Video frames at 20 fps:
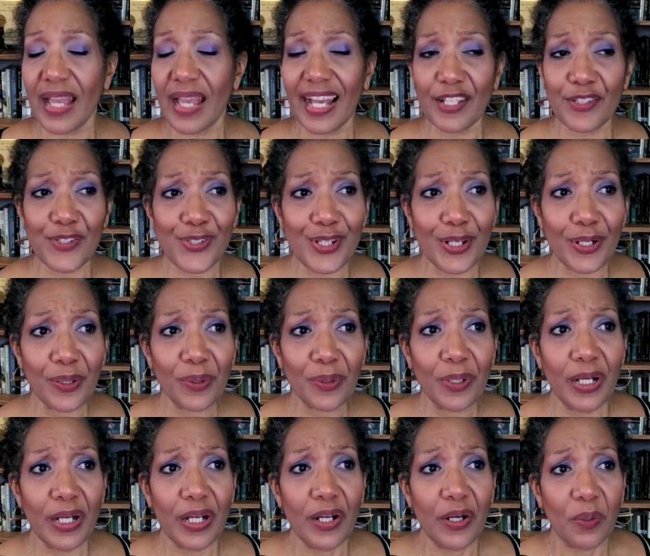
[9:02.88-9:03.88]
And
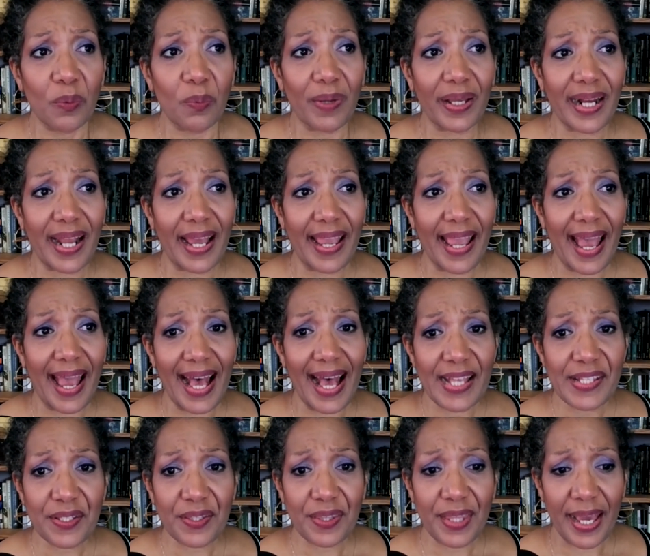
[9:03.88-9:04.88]
so when I
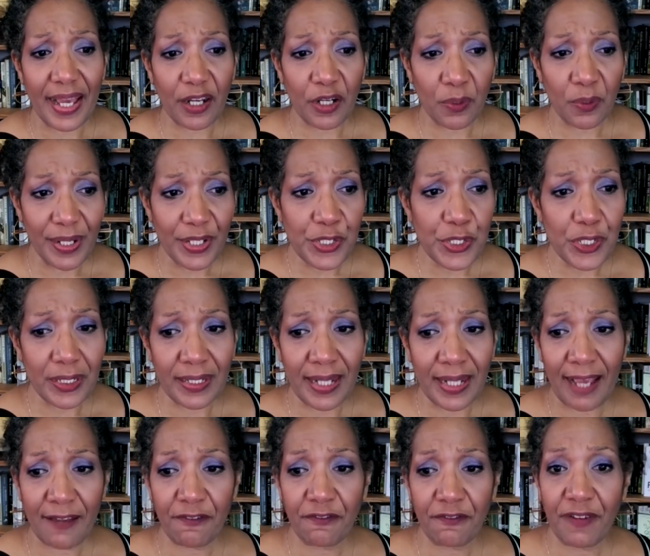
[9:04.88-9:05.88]
ask that question,
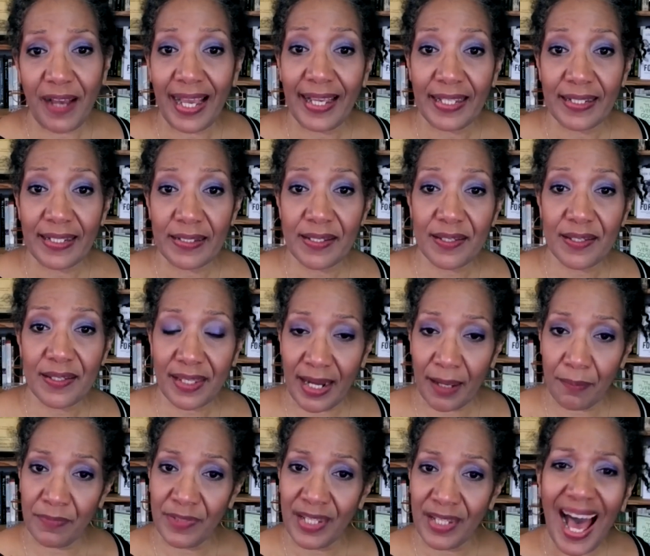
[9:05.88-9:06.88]
I find that
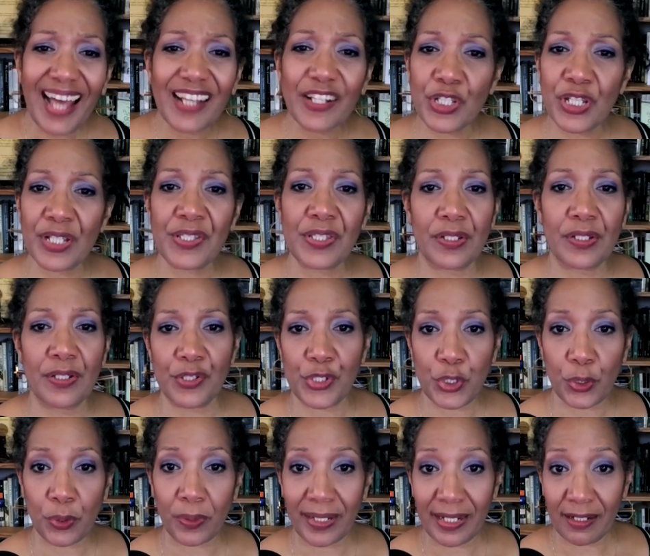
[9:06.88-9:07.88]
I'm not just in the
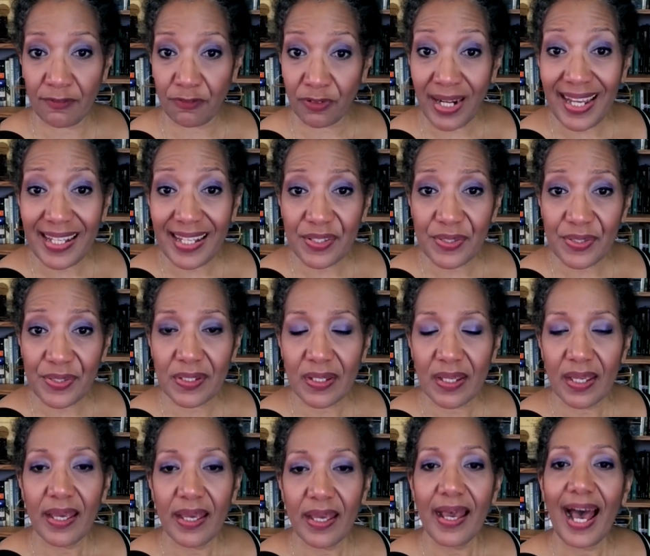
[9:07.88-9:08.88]
story of race,
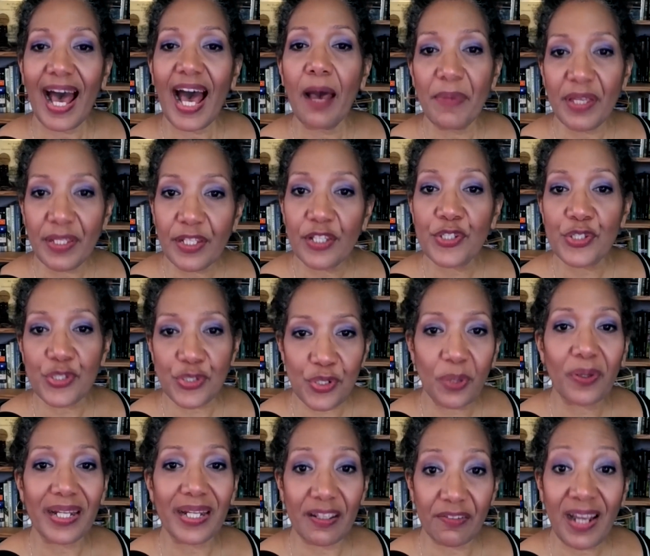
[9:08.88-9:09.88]
I'm in the
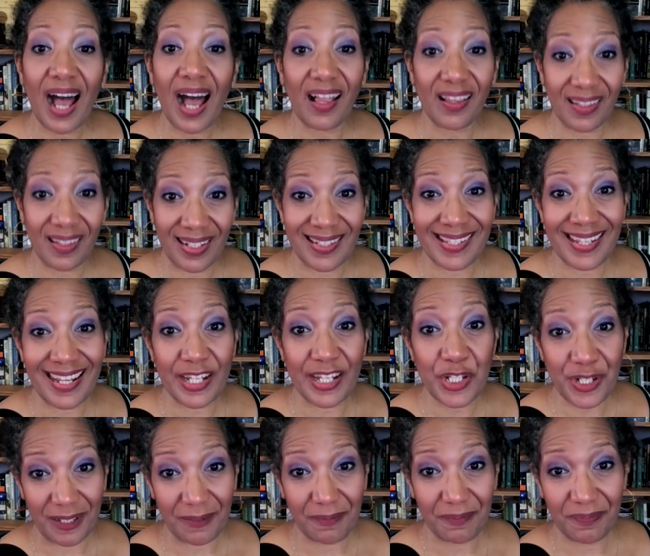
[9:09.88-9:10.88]
story of
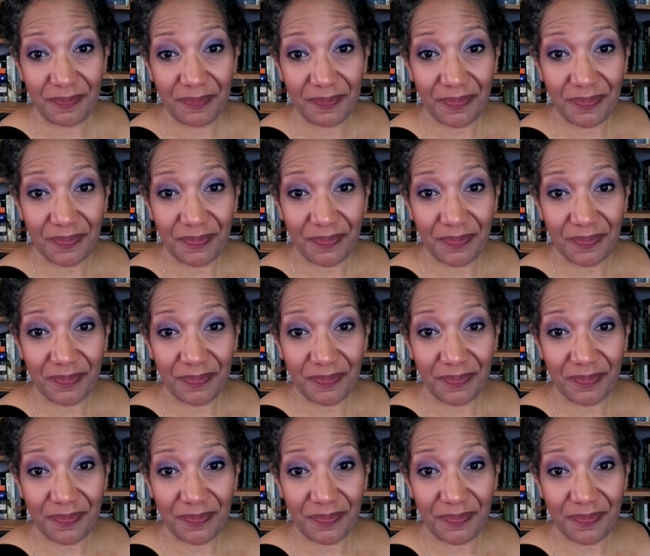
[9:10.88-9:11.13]
colonization.